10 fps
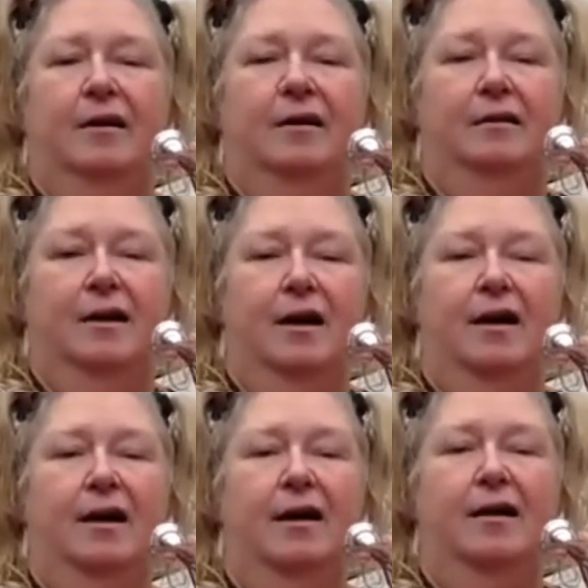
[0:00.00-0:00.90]

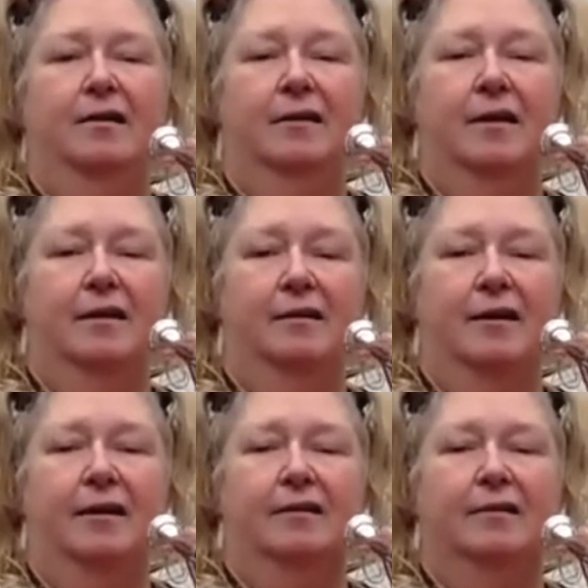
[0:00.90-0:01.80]
da, da,
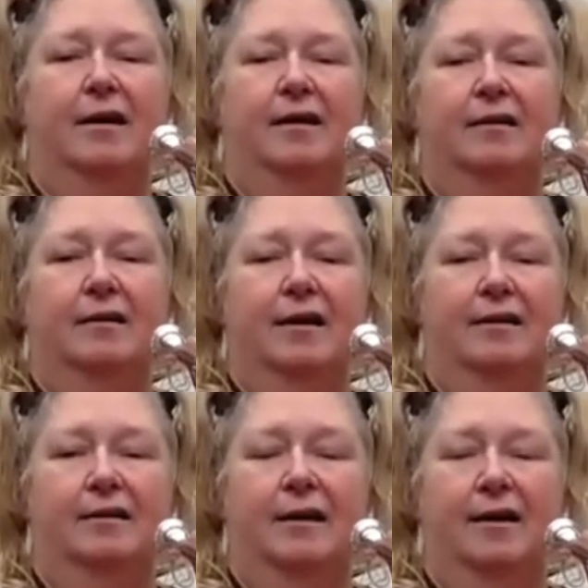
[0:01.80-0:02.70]
da, da, da,
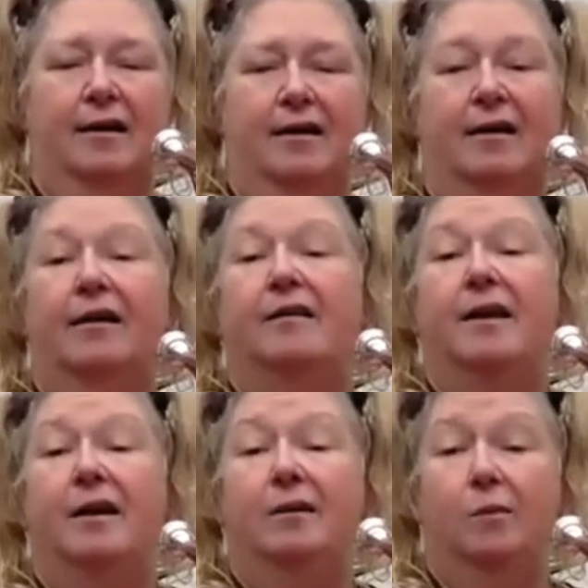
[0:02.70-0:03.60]
da,
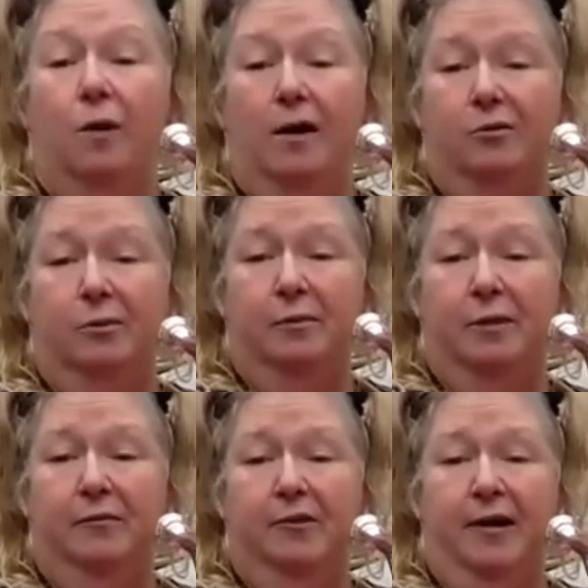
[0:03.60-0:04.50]
then there's 1
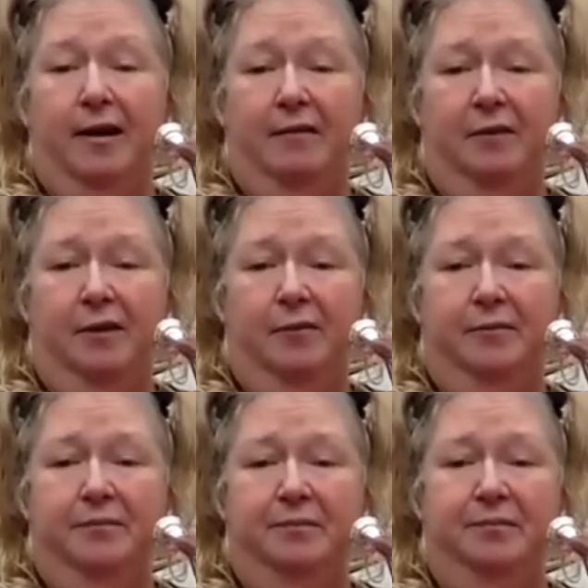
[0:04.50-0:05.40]
triplet for a half note.
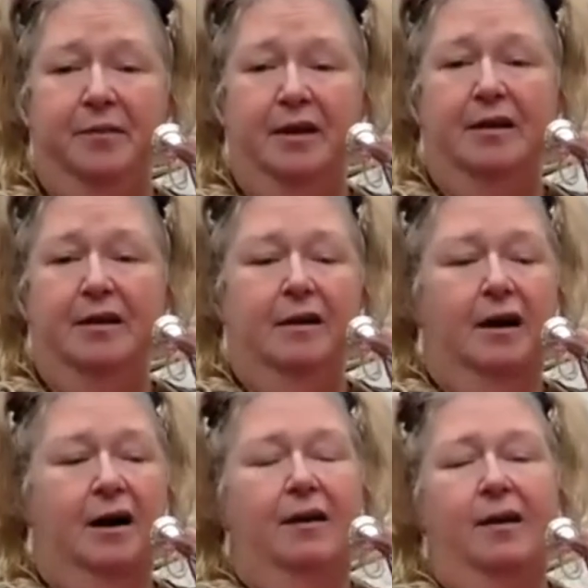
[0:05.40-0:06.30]

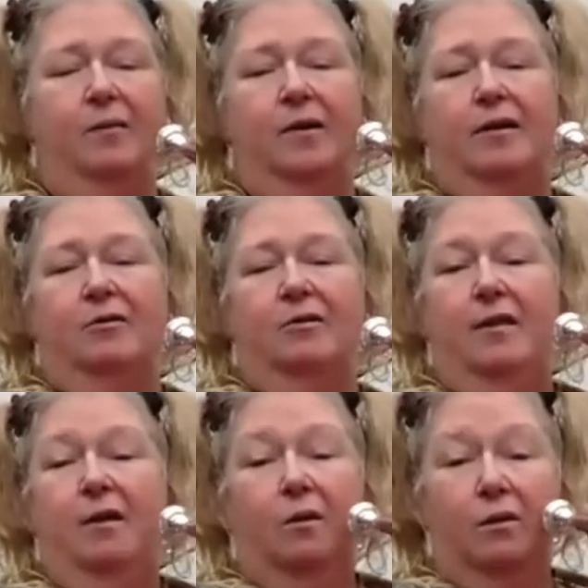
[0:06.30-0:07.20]
Alright, we're going to try
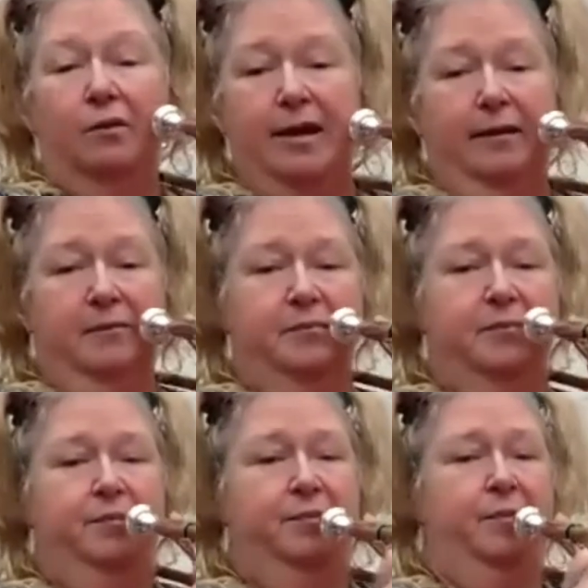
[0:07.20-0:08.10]
the whole thing.
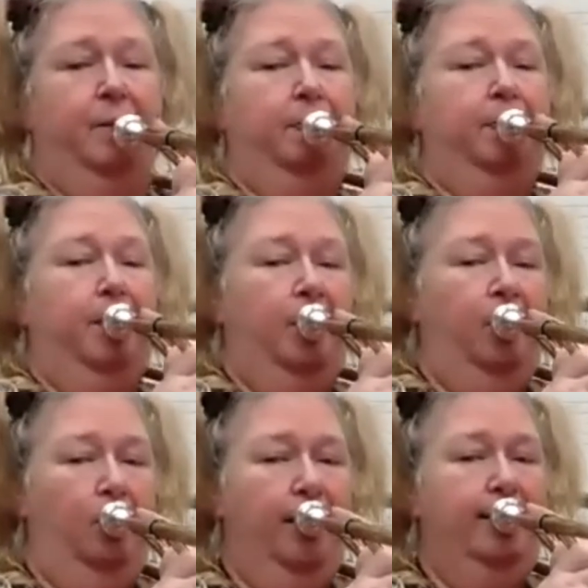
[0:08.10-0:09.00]

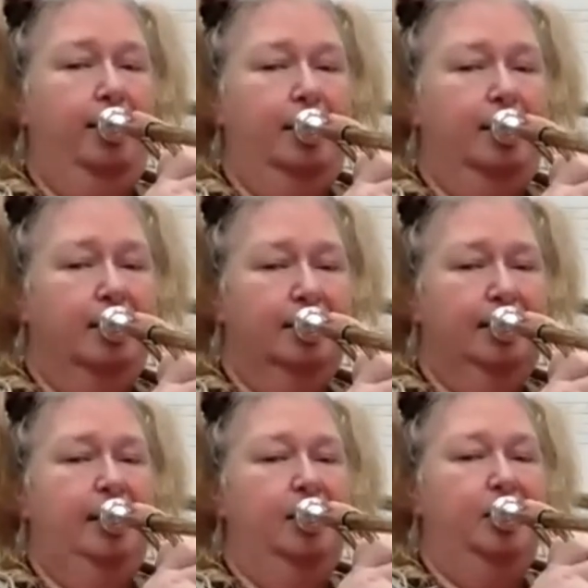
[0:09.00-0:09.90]
1,
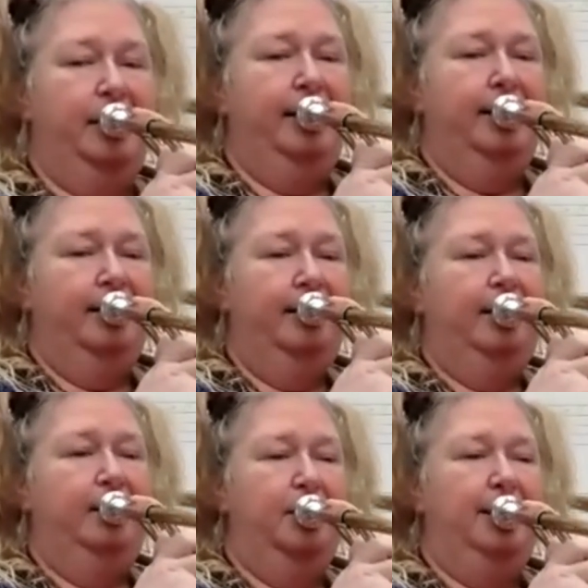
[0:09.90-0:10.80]
2,
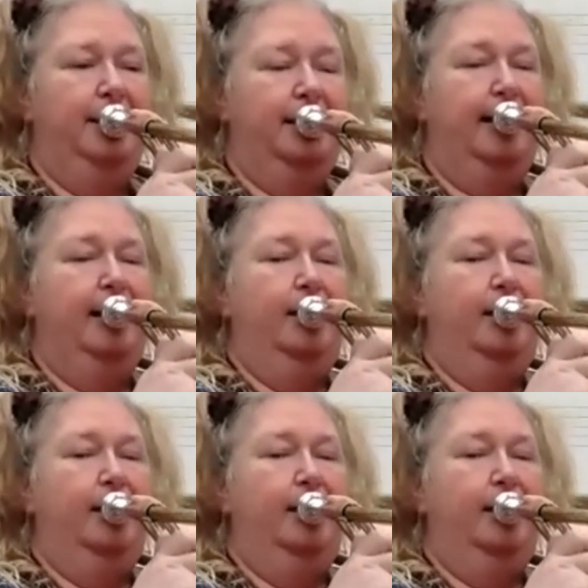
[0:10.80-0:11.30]
here we go.